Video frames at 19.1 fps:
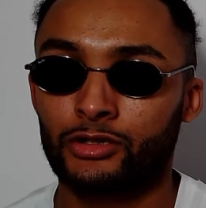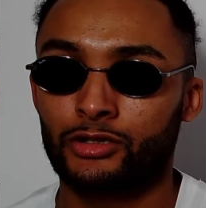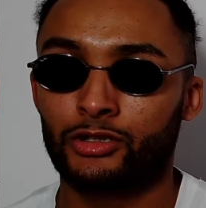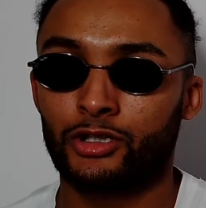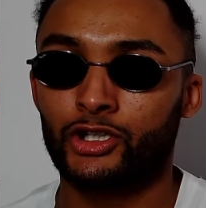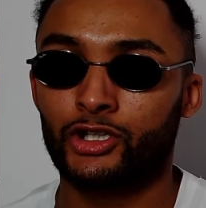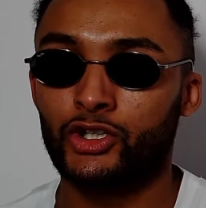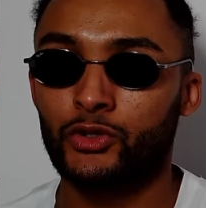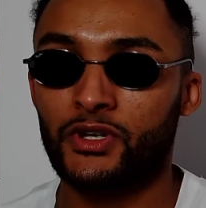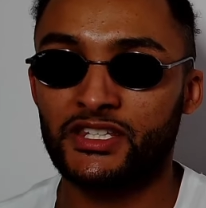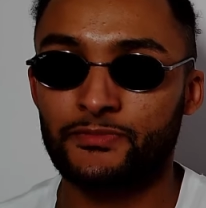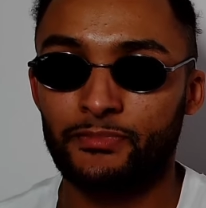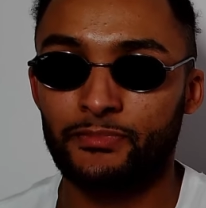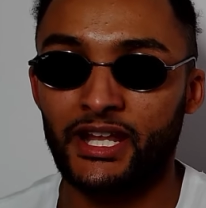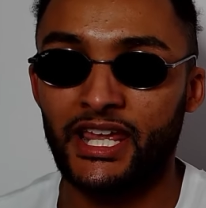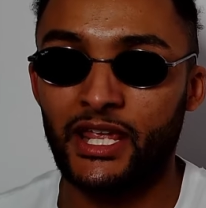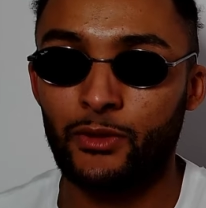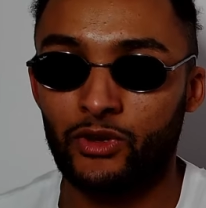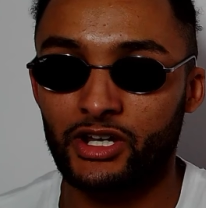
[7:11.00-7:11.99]
can you
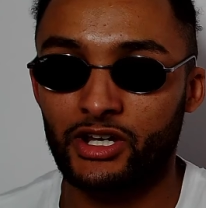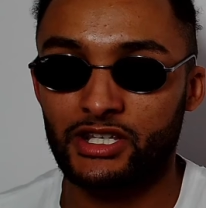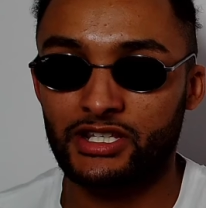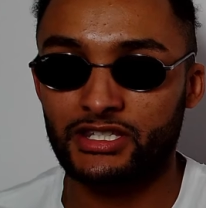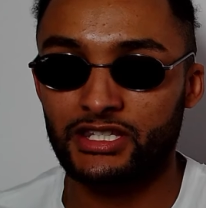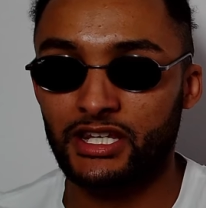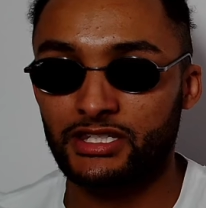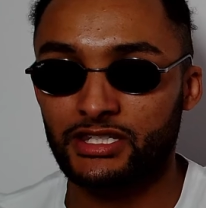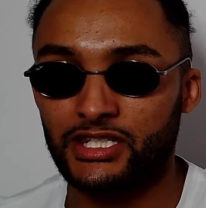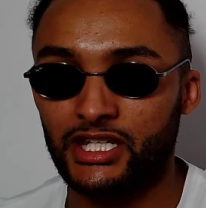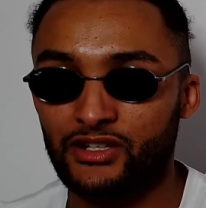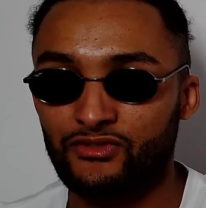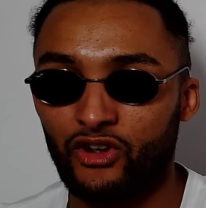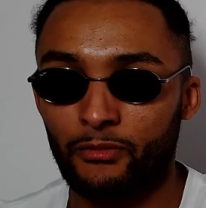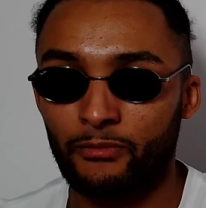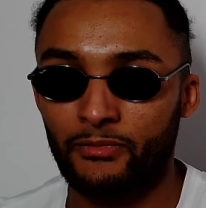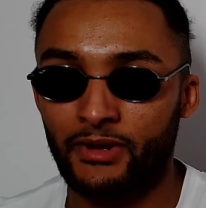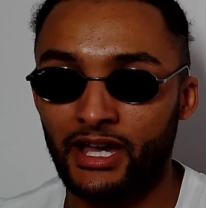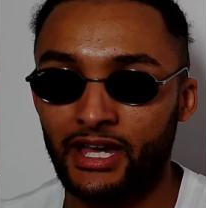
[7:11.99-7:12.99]
explain why a 60 year
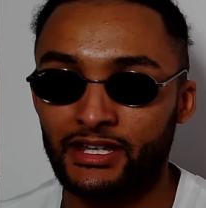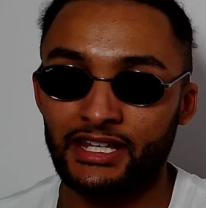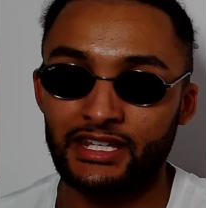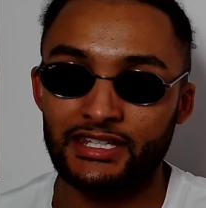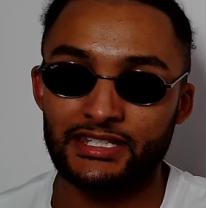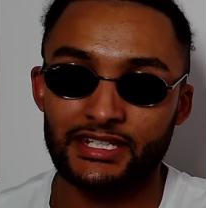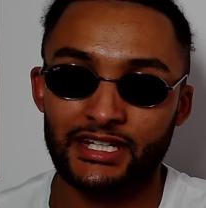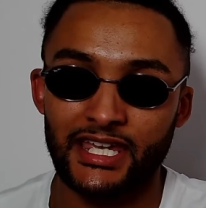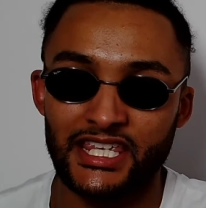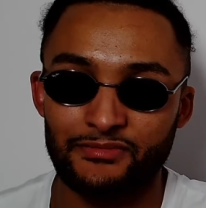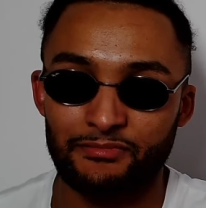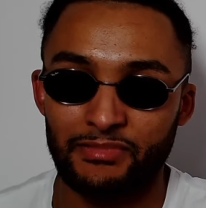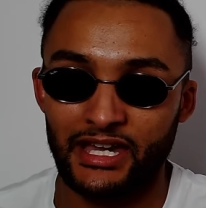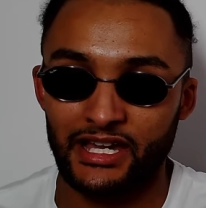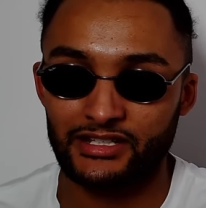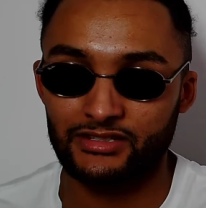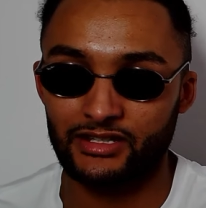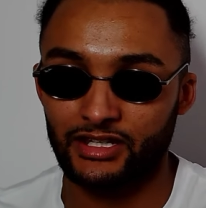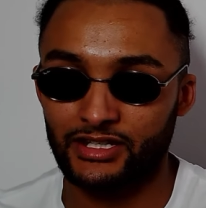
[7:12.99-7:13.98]
old man needs to get his
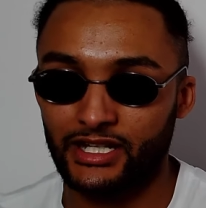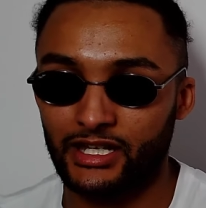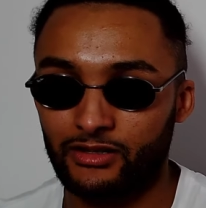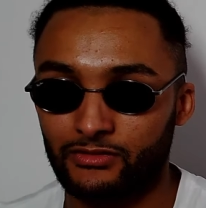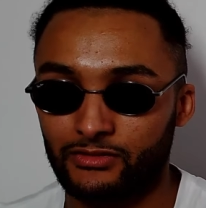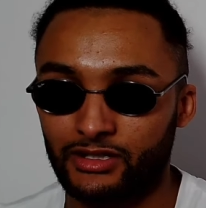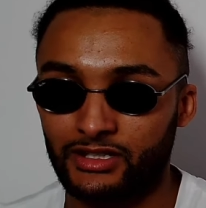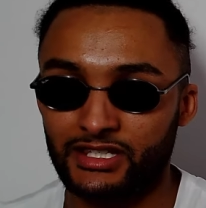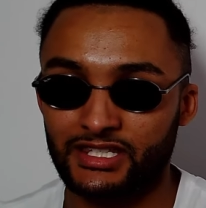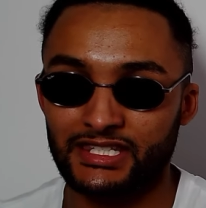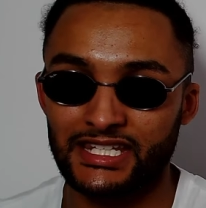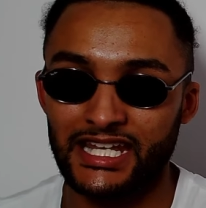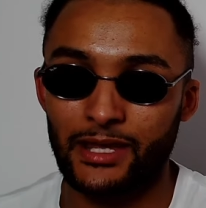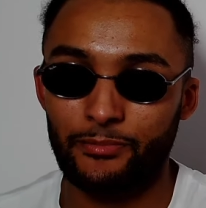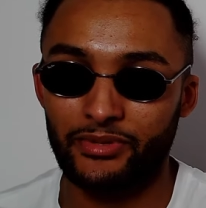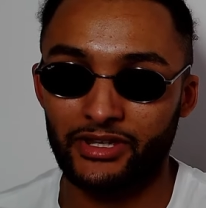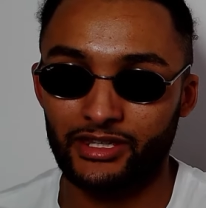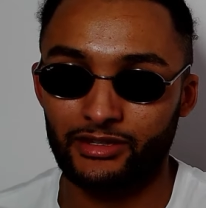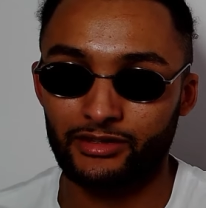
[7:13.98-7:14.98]
backside out and
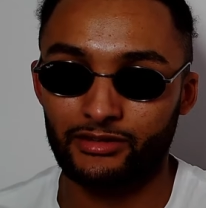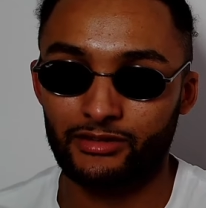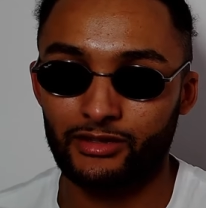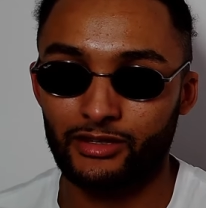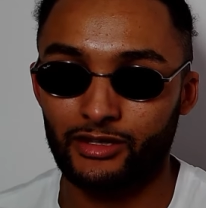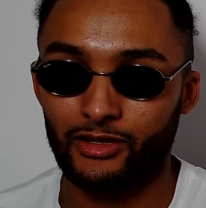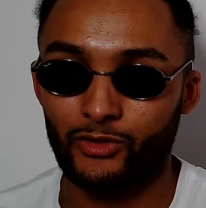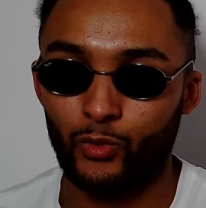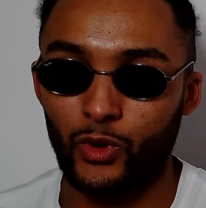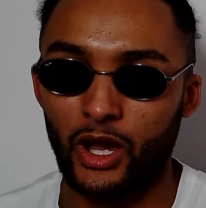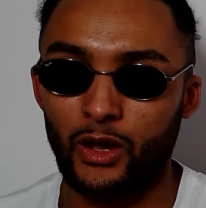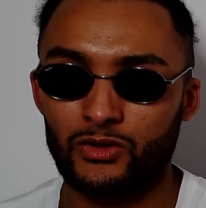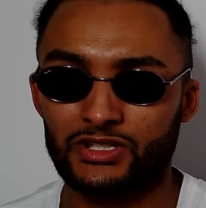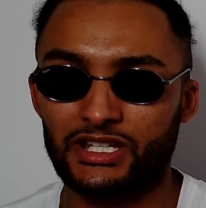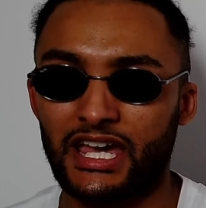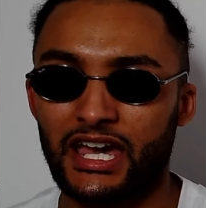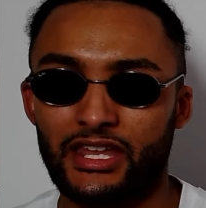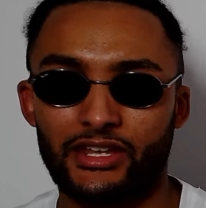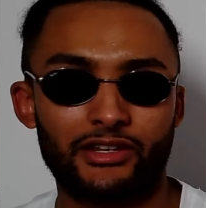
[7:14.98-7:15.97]
slap it whilst
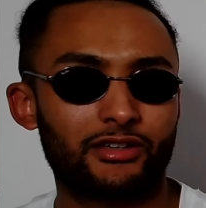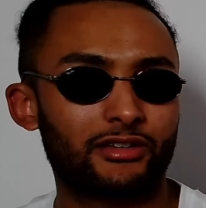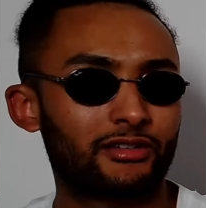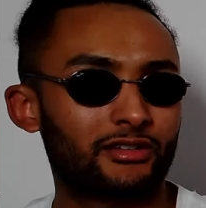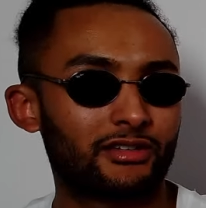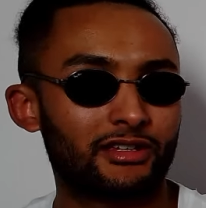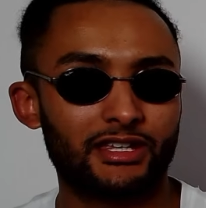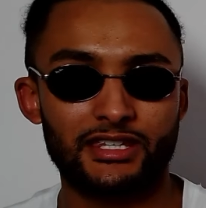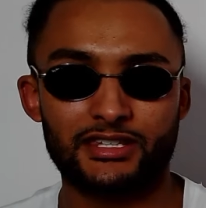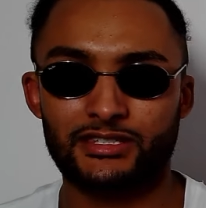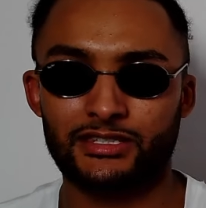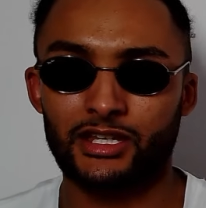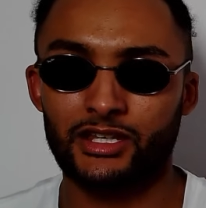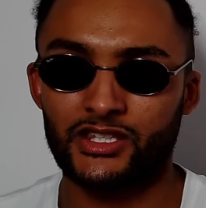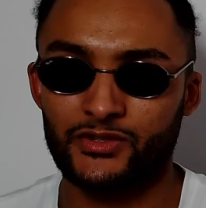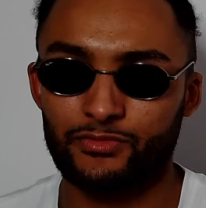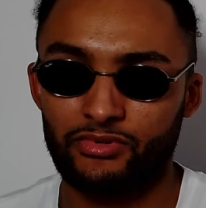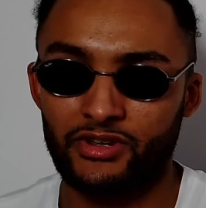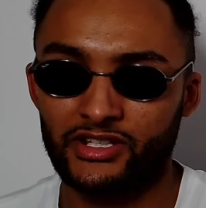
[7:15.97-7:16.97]
at the his
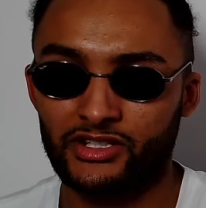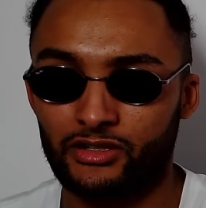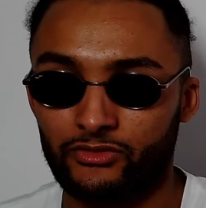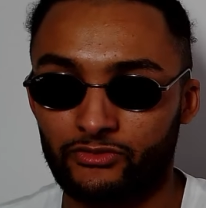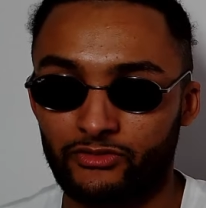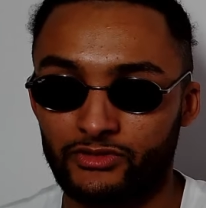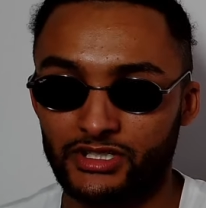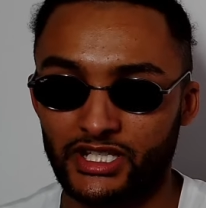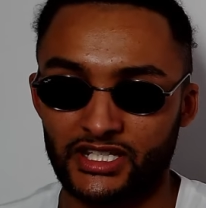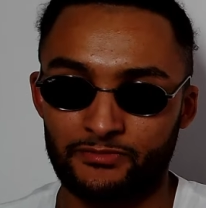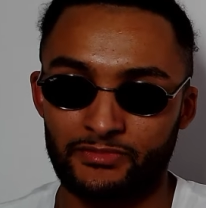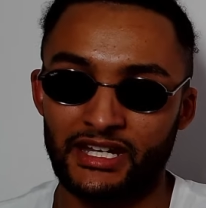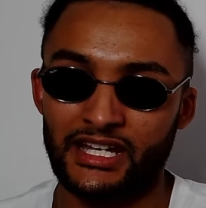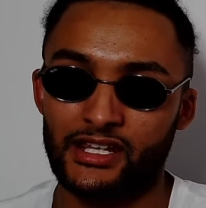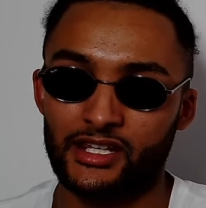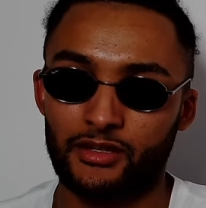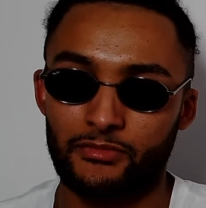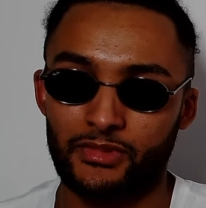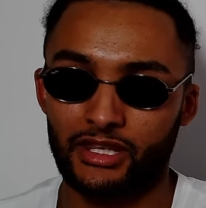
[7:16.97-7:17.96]
son's press conference? Explain
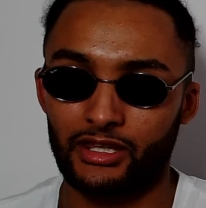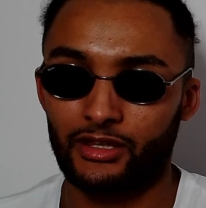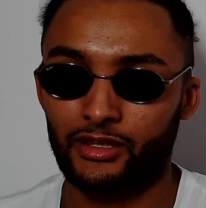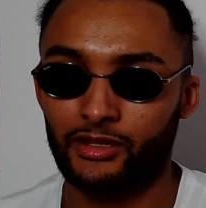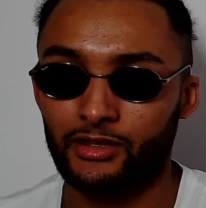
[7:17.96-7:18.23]
that to me.